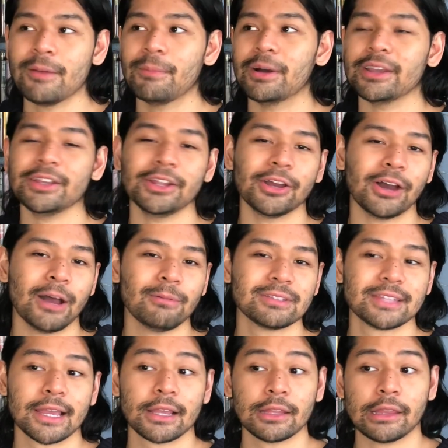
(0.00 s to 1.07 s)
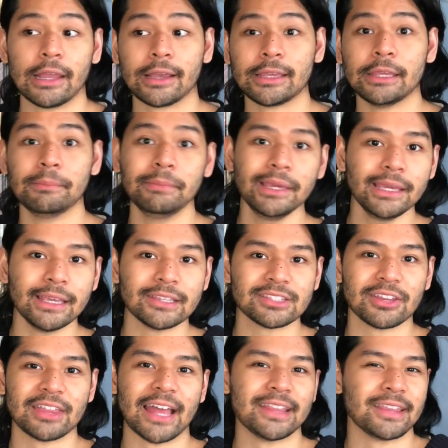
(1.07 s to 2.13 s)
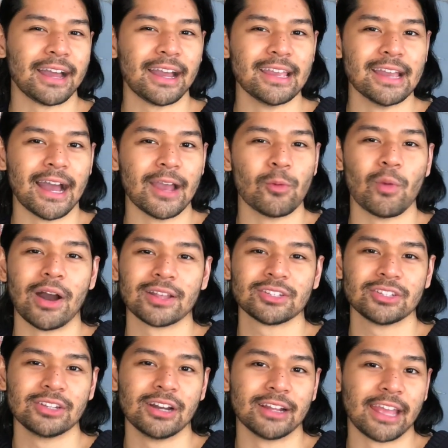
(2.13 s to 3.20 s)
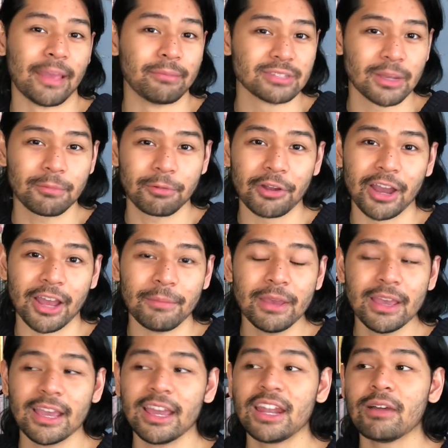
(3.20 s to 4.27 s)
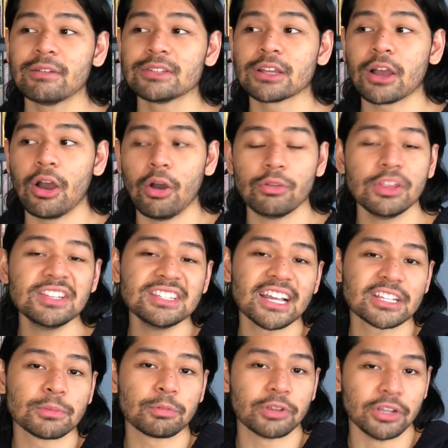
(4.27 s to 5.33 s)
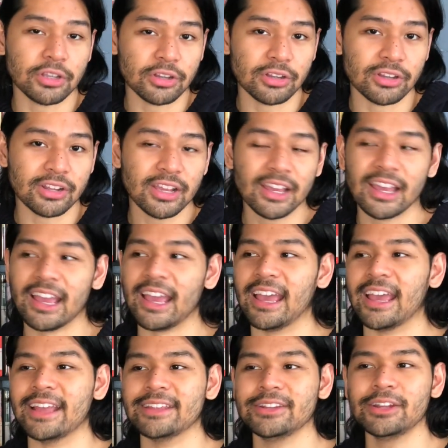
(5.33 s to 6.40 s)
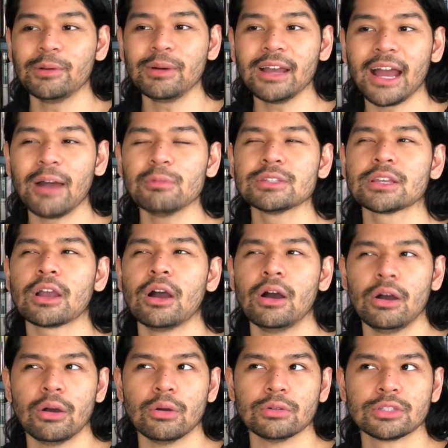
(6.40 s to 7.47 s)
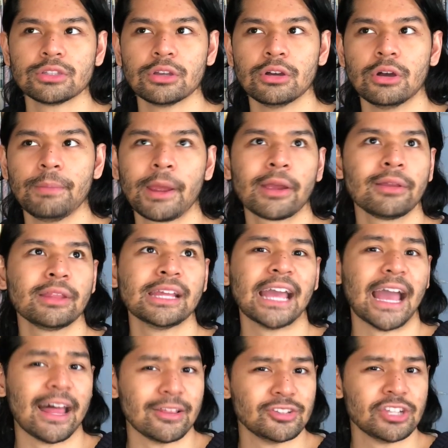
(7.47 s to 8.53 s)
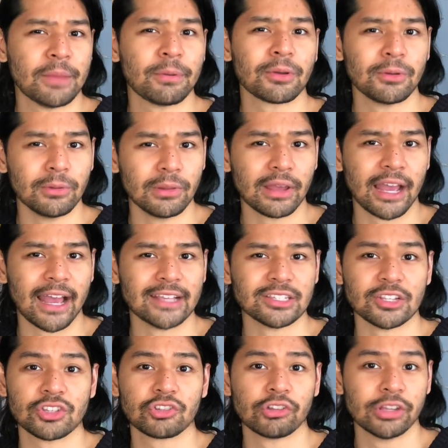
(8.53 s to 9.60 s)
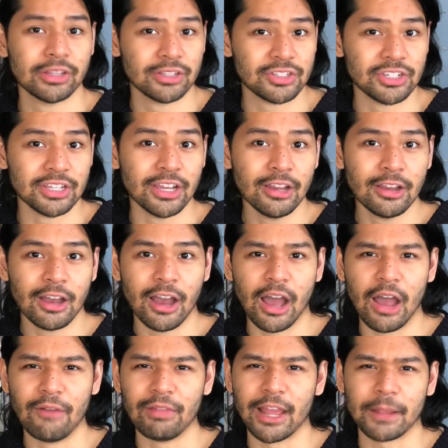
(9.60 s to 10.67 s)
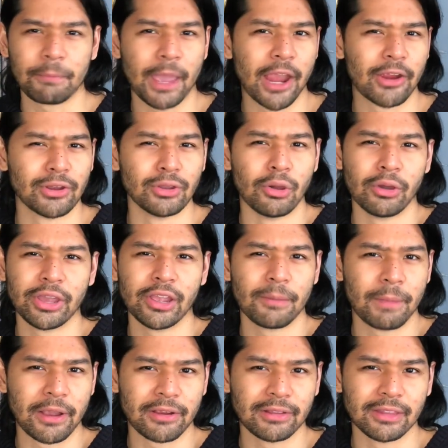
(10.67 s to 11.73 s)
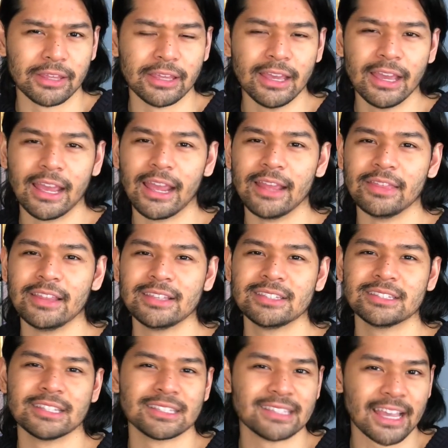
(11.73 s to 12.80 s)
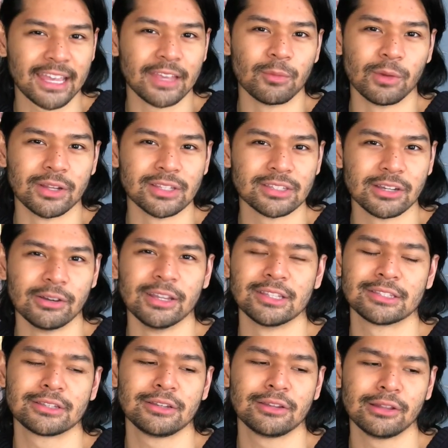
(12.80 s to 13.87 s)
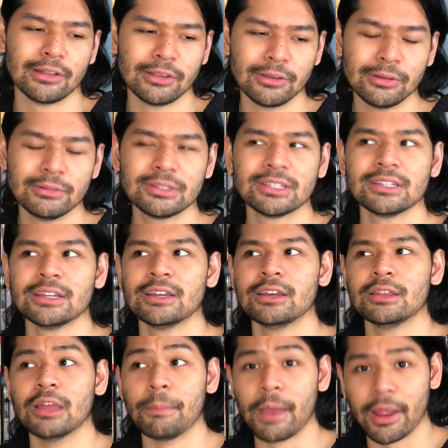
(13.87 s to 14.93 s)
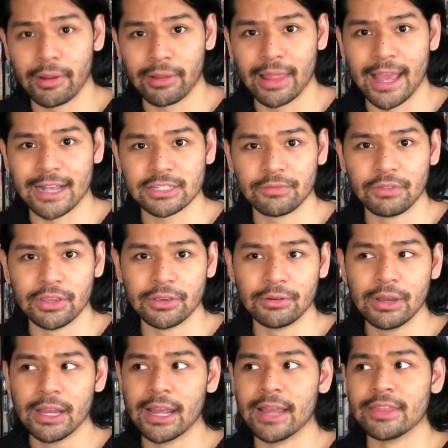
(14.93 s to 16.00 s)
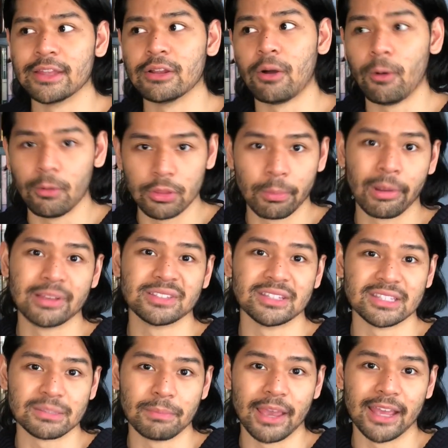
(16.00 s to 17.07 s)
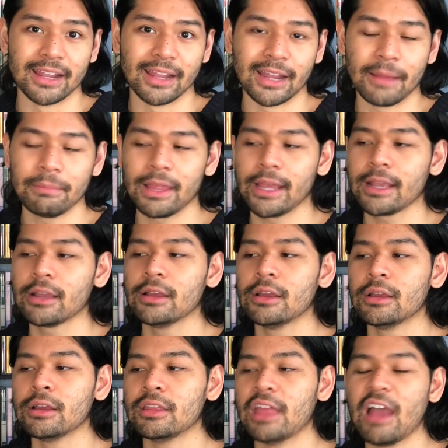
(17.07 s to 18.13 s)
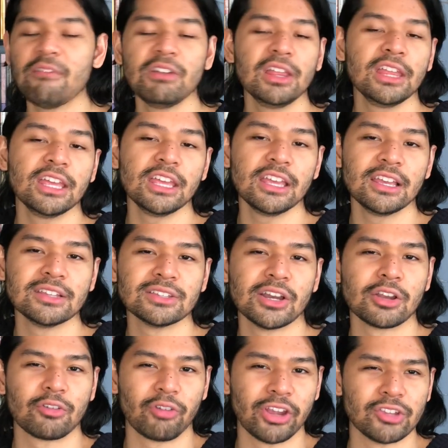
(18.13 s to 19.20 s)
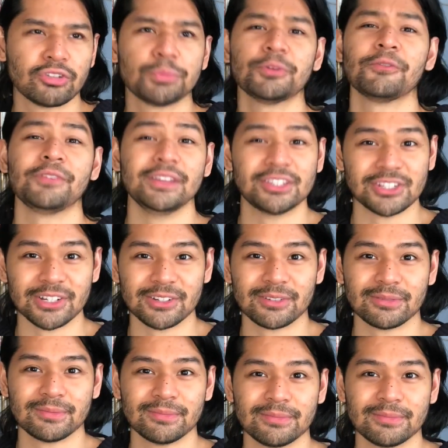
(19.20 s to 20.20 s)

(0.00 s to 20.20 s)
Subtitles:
but you know, I was like, lucky me. So that night I watched it on Amazon Prime and I was like, oh, this is actually pretty good. And you know what? I was like, oh, so apparently Alan J. Pakula has a trilogy of like paranoia, apparently. And this is the second one. So it's Clute, The Parallax View, and then All the President's Men. And I'm like, that really is a great triple feature.